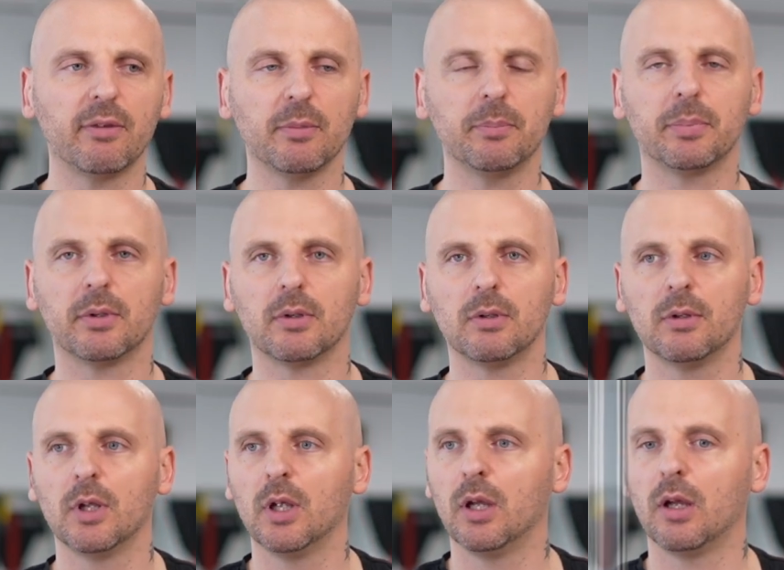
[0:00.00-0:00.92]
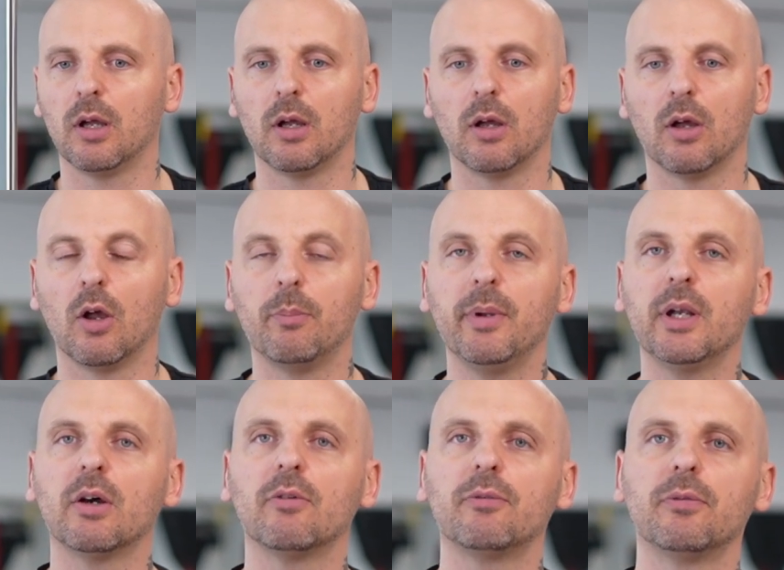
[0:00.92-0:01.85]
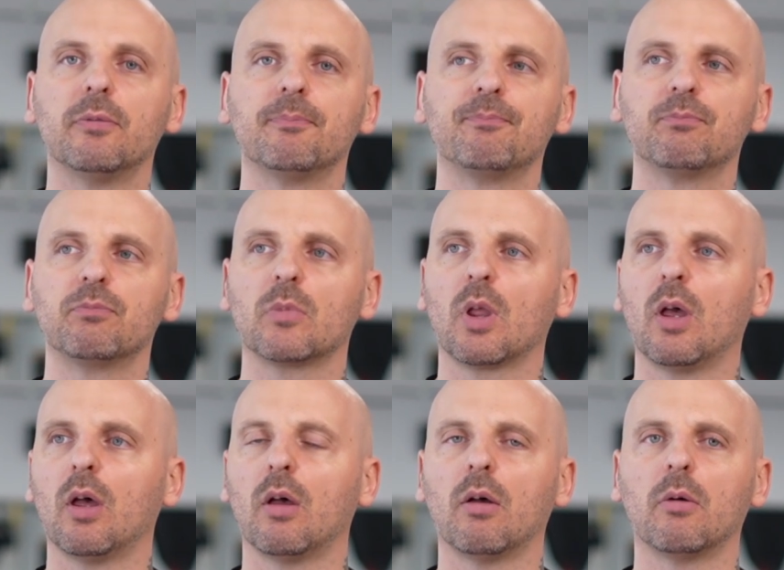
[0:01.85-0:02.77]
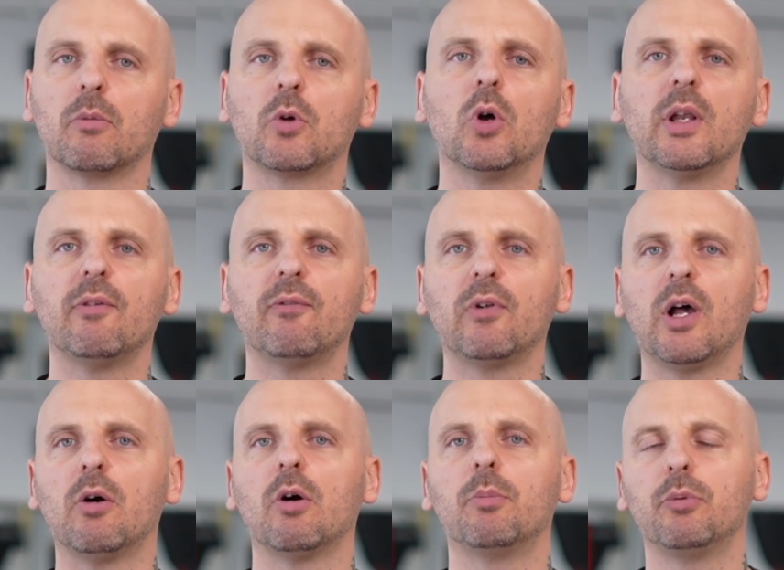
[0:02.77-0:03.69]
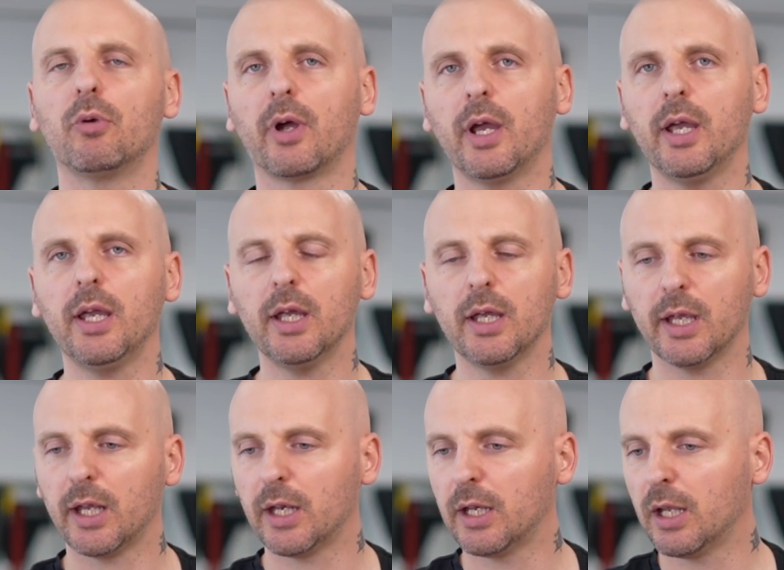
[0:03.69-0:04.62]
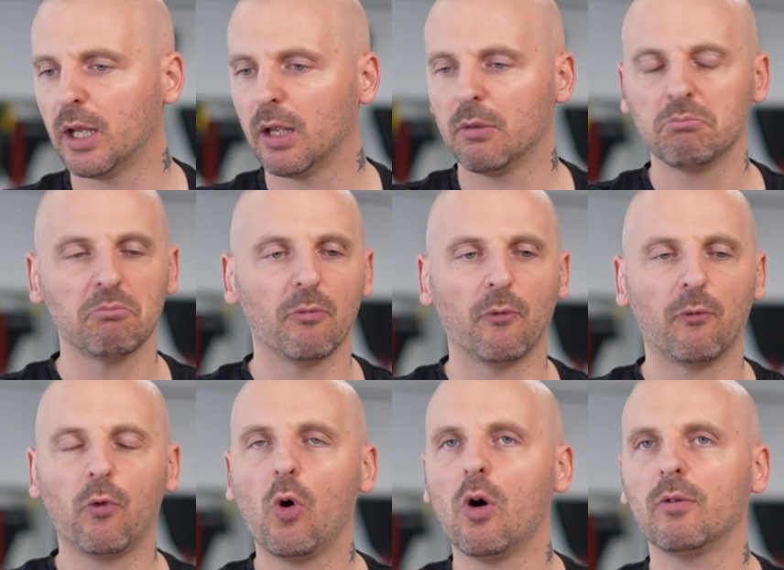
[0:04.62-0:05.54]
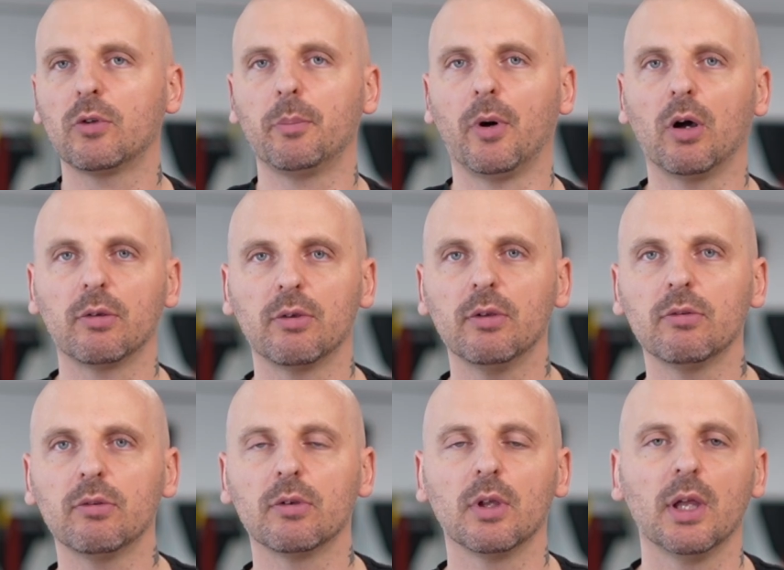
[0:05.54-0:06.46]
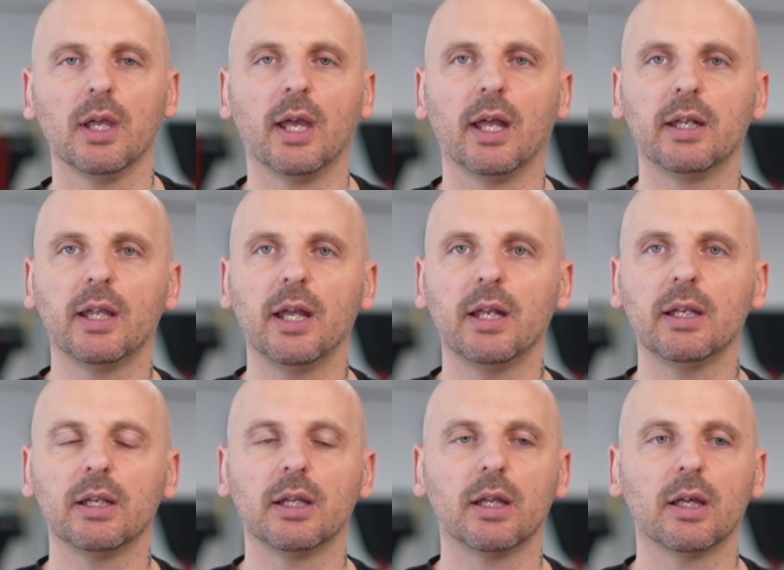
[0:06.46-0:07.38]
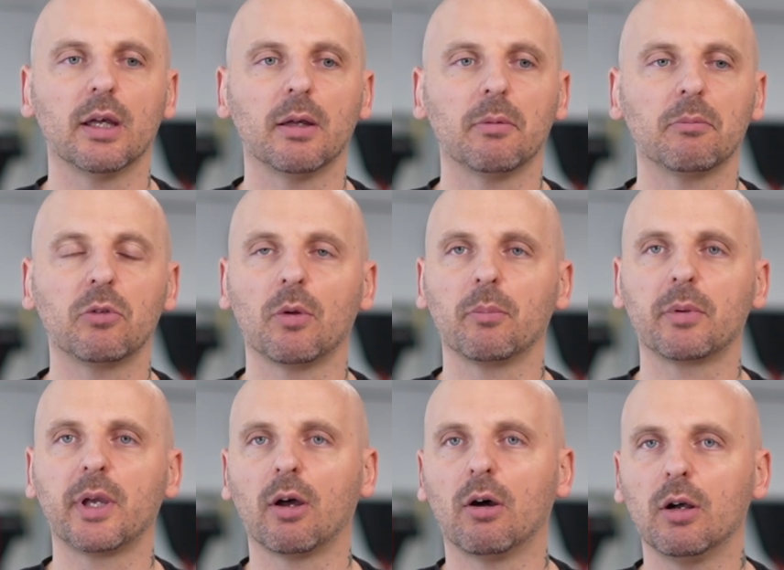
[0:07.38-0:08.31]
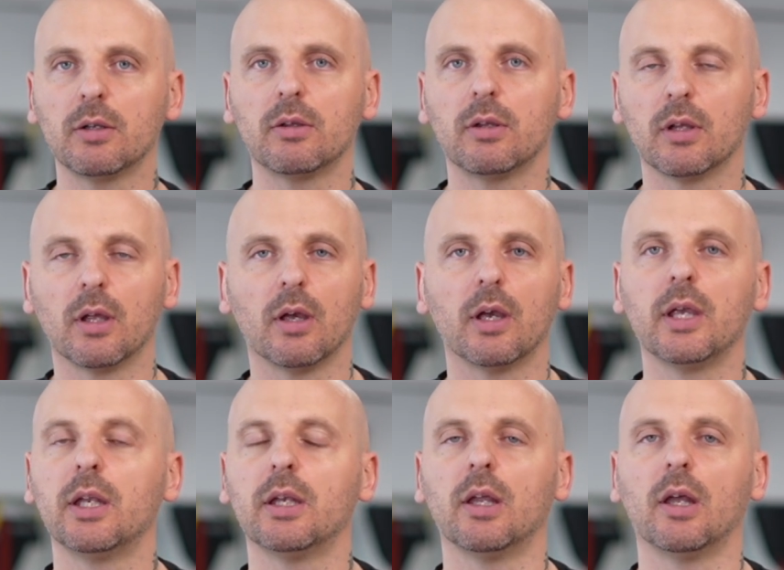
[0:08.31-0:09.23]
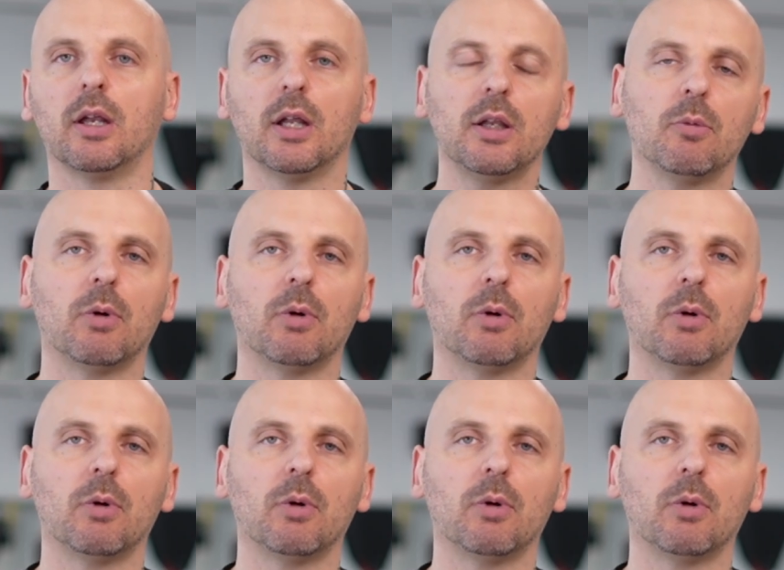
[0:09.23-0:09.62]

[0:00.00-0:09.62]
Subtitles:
example, a bit of cauliflower puree in 4 of the boxes, and then some carrots in another